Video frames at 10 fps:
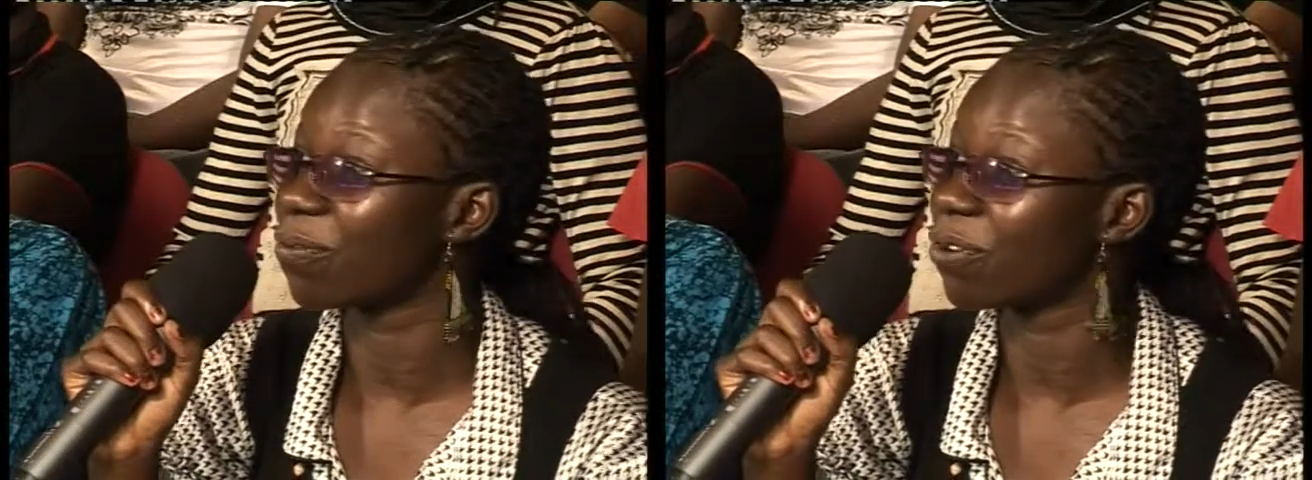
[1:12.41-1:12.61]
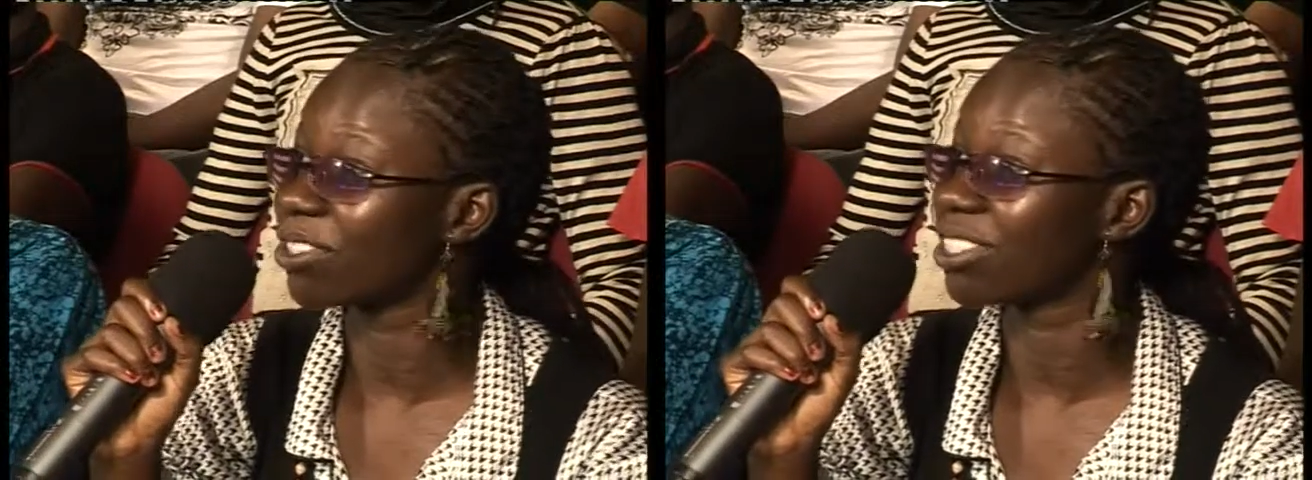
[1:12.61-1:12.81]

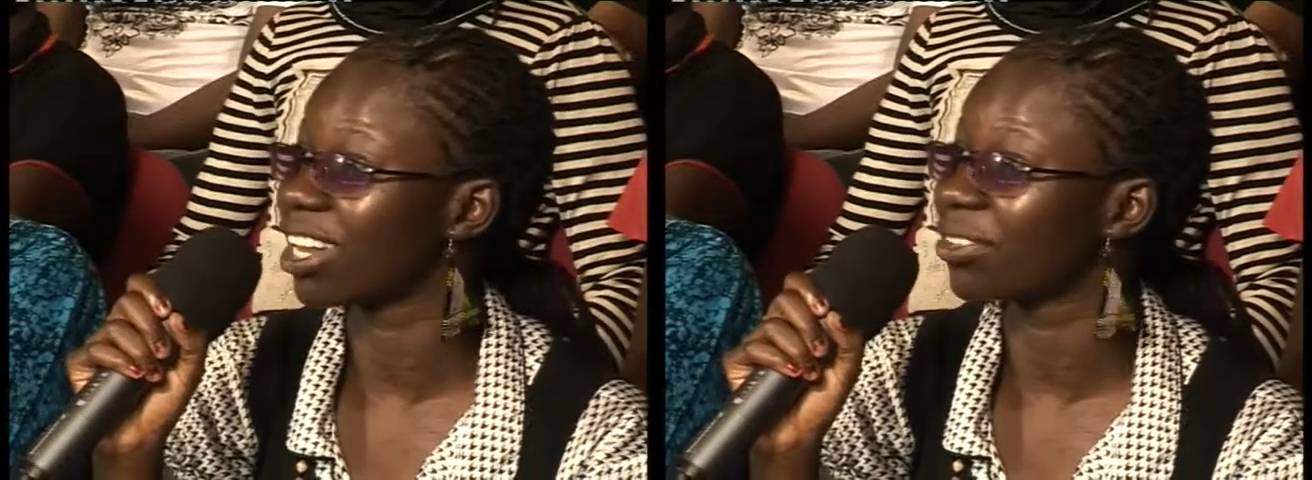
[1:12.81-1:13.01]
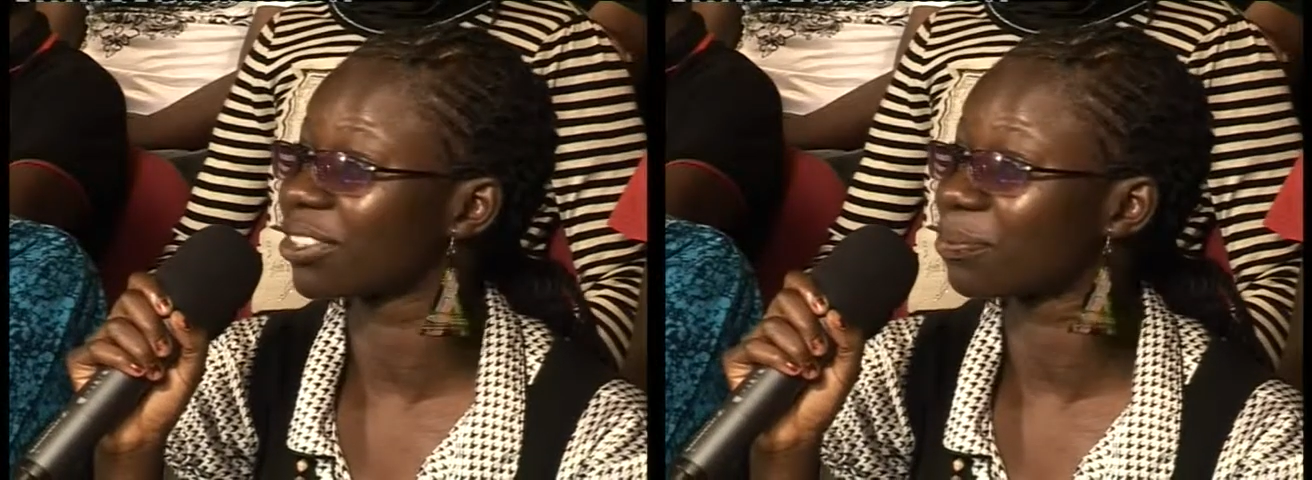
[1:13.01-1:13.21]
water
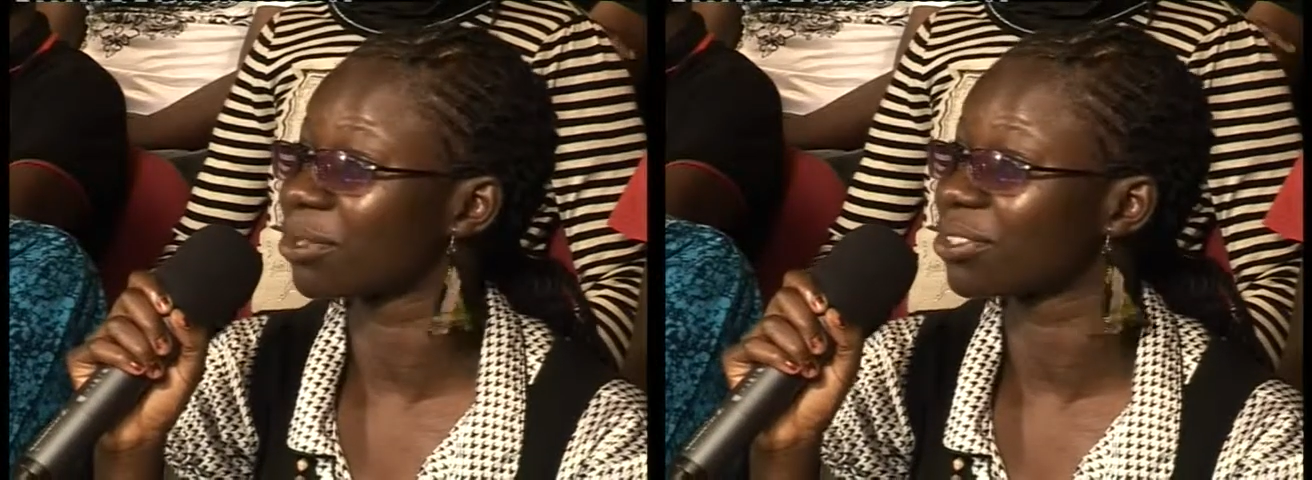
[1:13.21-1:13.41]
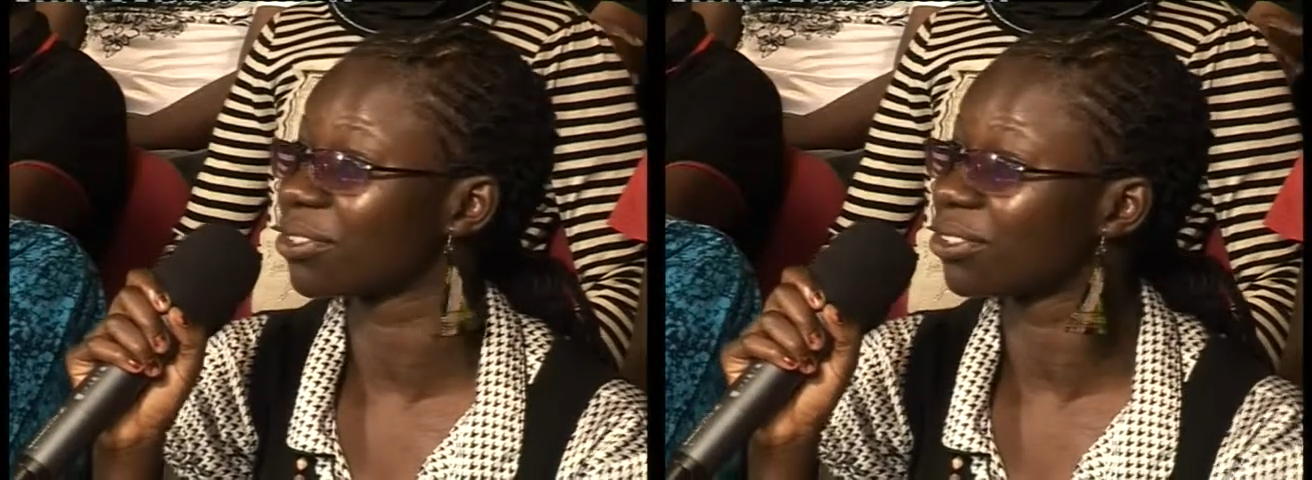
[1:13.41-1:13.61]
you're
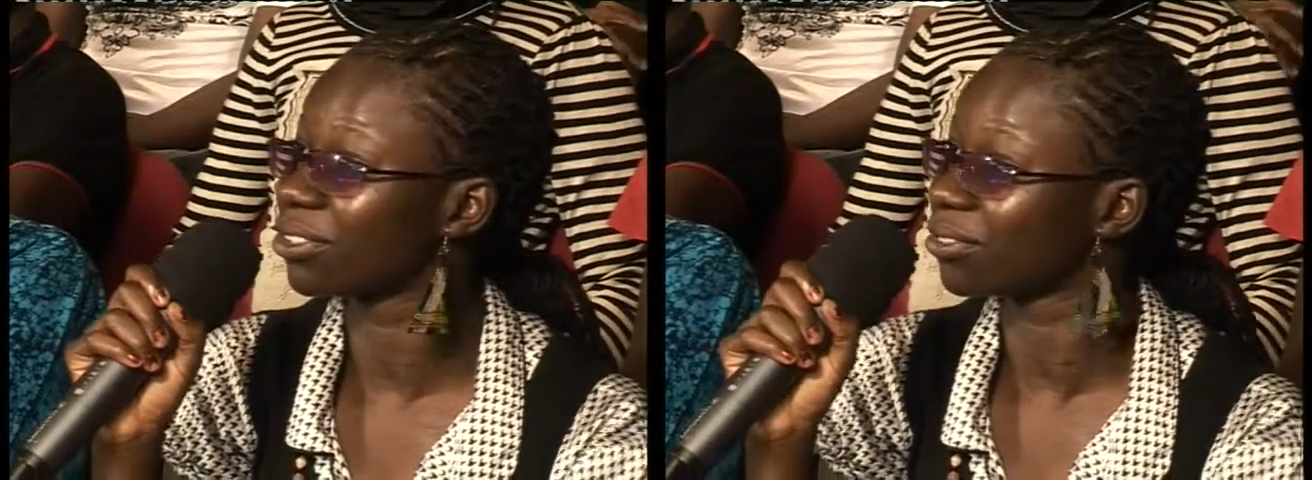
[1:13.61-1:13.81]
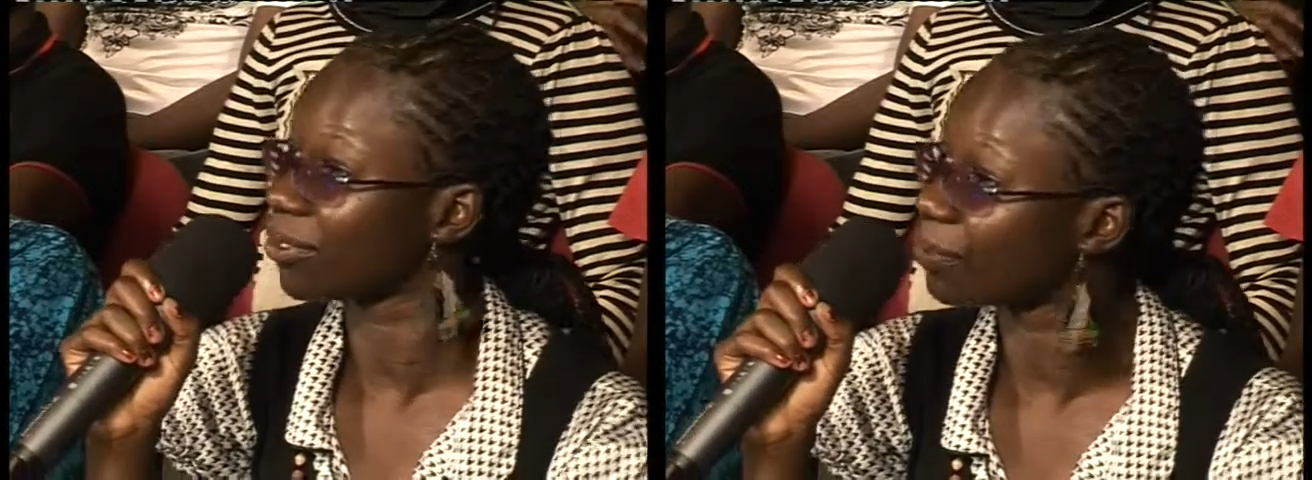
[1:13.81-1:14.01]
supposed to
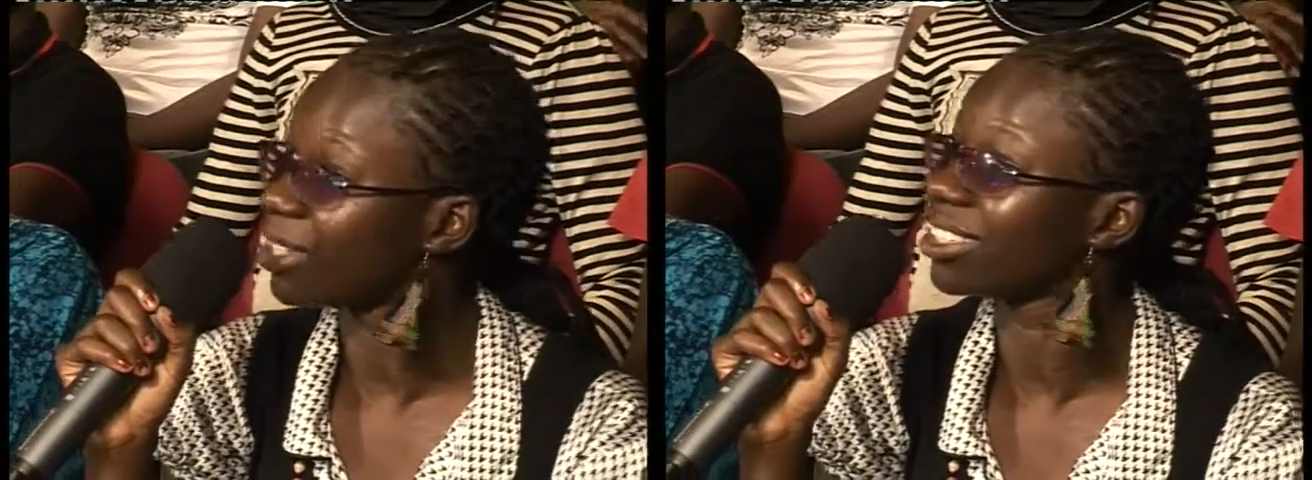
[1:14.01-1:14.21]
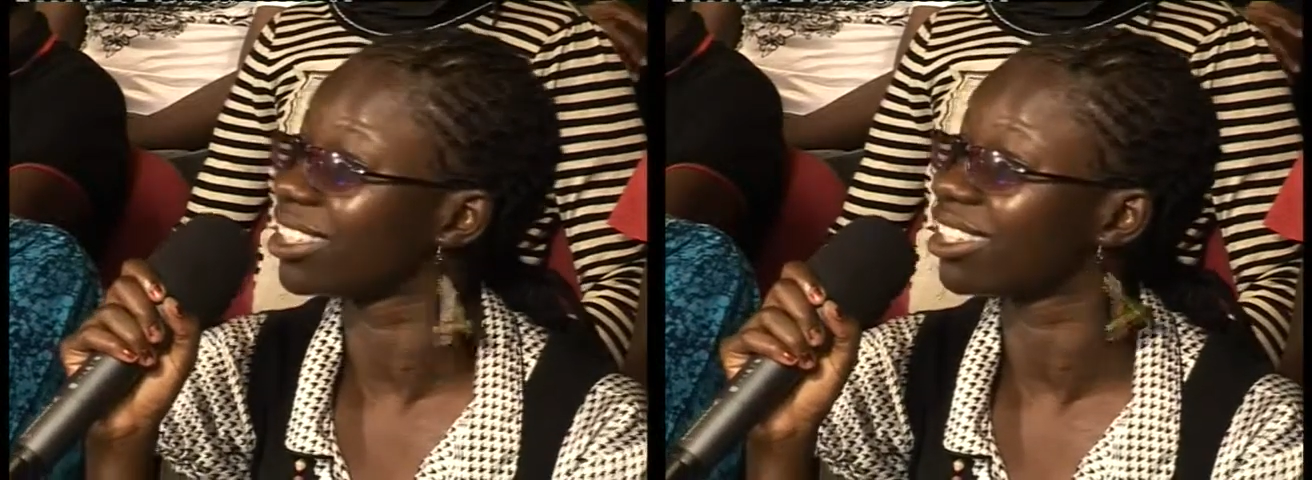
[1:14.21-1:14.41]
use for
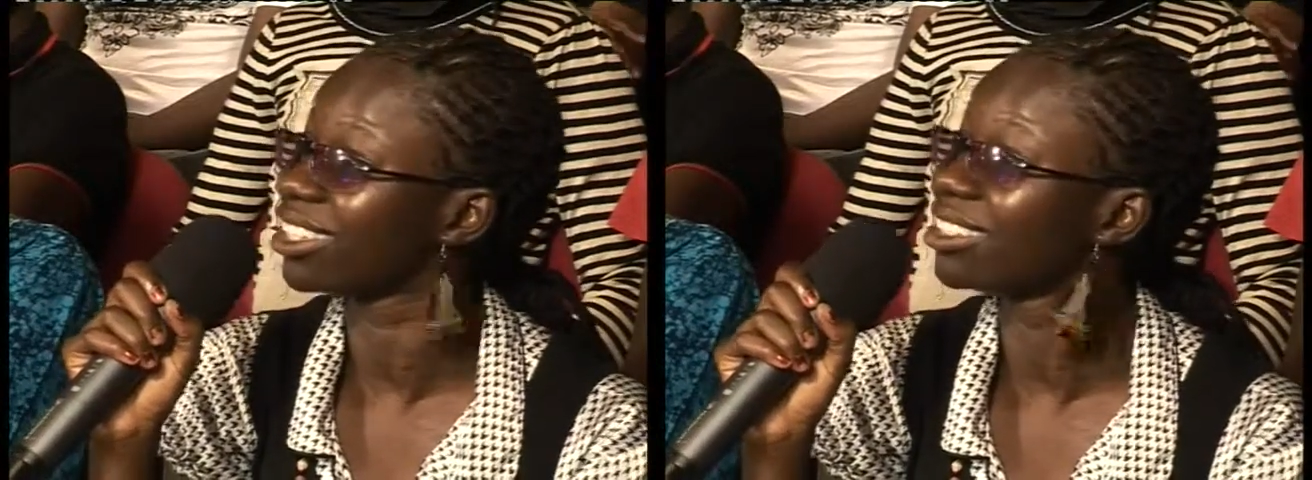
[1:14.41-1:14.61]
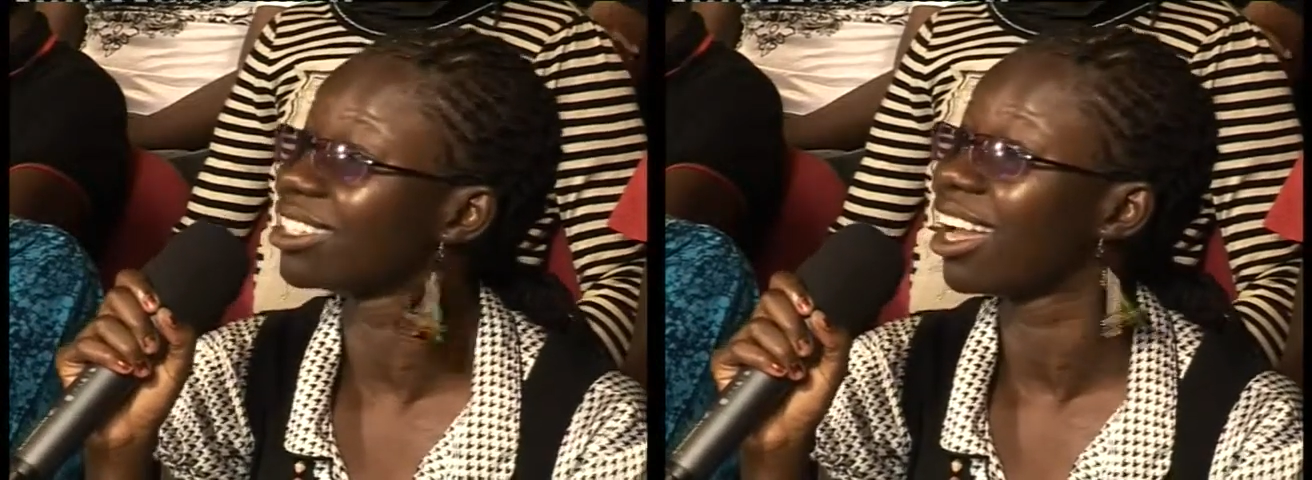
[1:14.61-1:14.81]
mixing
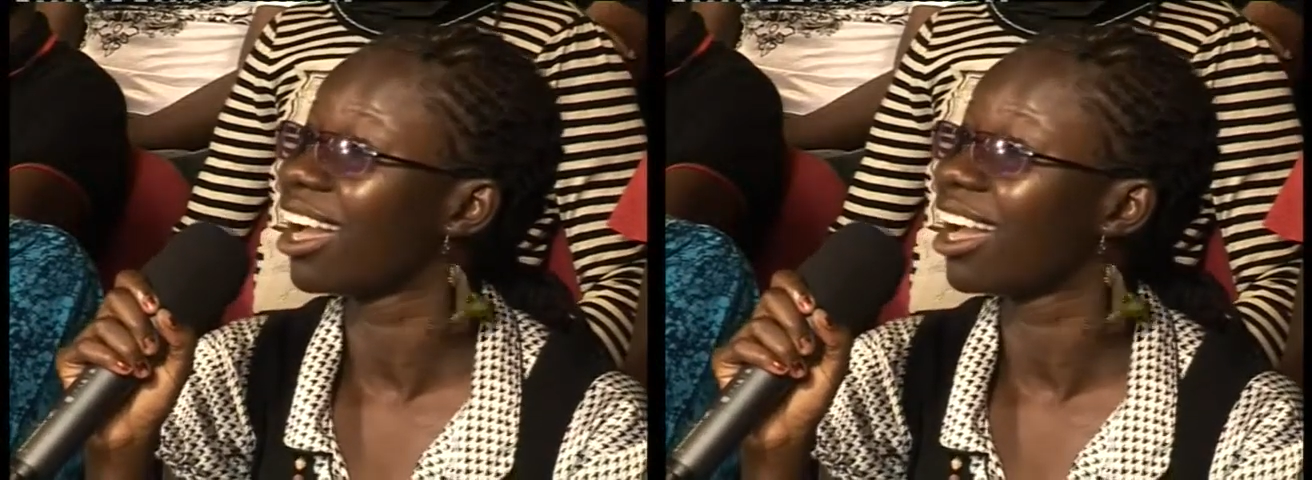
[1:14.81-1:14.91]
it.